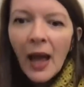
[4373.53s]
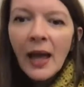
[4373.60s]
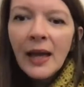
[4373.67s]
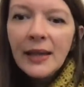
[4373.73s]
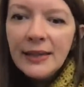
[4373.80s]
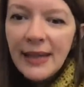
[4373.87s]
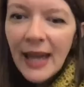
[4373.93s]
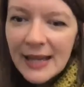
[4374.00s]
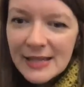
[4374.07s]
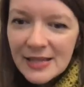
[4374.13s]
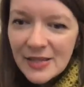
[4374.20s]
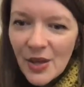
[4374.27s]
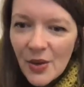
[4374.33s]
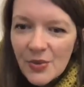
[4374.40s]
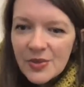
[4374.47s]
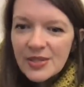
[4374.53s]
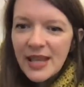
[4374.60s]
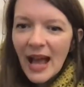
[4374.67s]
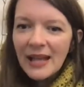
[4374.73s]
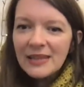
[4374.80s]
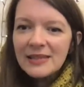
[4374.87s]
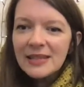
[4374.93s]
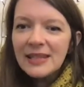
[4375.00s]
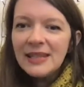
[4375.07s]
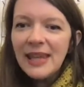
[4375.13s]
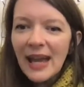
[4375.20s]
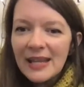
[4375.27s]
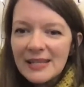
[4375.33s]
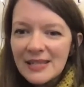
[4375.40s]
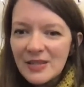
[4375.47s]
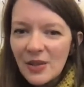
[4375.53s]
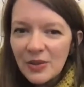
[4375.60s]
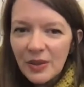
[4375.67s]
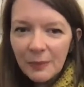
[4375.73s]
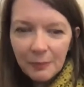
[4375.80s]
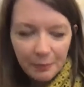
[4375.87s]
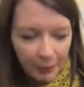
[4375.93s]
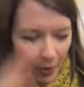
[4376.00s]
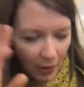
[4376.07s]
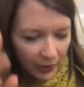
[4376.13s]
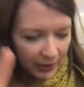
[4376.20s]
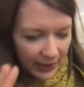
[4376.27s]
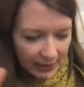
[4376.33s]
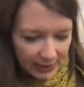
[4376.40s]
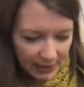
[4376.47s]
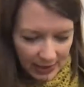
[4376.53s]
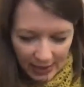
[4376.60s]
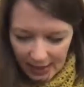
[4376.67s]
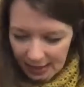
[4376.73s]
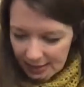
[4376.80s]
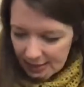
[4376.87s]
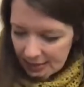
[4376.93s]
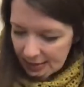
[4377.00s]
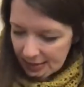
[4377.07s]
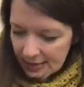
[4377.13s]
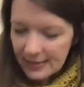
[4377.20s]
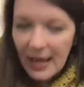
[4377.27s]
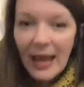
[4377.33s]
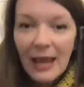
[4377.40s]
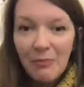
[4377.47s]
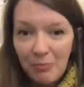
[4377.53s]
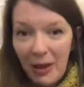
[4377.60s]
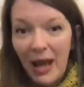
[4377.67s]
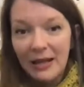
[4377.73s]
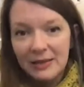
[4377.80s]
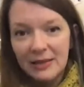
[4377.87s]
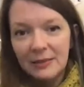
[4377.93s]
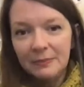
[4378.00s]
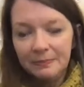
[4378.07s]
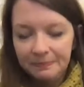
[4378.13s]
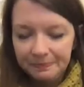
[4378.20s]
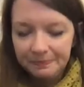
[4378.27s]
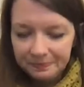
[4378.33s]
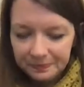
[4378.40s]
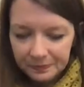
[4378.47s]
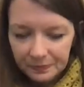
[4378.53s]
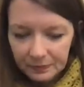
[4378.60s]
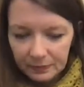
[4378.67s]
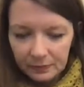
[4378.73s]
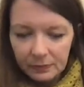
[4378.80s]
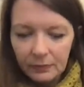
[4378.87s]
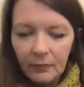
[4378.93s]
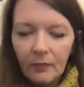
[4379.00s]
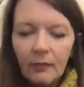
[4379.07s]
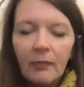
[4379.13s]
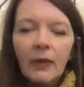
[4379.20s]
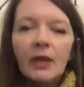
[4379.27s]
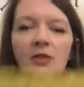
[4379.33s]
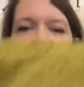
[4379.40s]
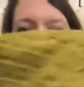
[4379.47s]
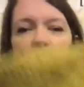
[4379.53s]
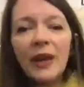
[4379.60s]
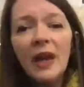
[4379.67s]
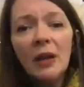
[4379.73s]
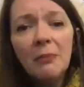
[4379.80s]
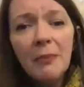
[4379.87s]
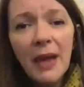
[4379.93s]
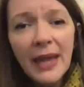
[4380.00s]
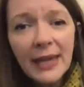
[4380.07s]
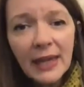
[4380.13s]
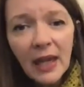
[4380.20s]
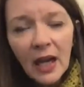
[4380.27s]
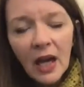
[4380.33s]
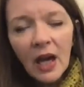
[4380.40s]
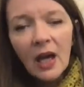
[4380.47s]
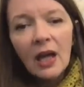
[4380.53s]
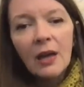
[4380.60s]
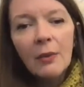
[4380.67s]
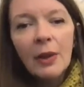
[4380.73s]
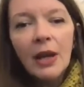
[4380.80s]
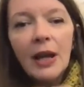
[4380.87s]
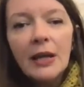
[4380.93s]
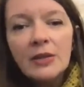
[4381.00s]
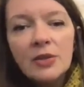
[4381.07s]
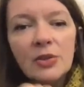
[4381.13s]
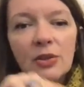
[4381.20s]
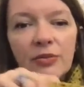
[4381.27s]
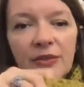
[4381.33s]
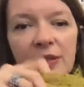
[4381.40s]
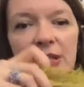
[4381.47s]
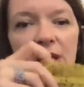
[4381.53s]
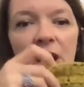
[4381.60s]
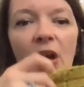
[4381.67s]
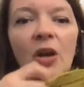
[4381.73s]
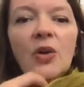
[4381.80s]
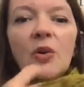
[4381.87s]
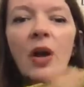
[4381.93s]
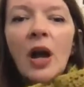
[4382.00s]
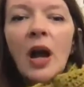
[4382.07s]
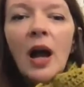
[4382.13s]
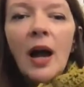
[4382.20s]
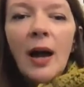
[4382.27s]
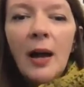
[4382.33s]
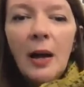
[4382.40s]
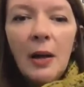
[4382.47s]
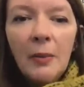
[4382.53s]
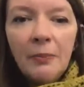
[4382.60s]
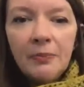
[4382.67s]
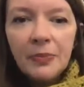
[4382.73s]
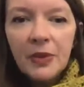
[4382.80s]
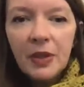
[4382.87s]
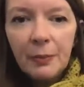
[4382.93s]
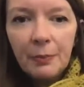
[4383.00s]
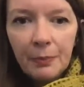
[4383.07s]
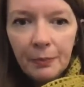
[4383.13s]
Yes, so Sandy, yes, so the pocket is the same pattern. So when I do the video, the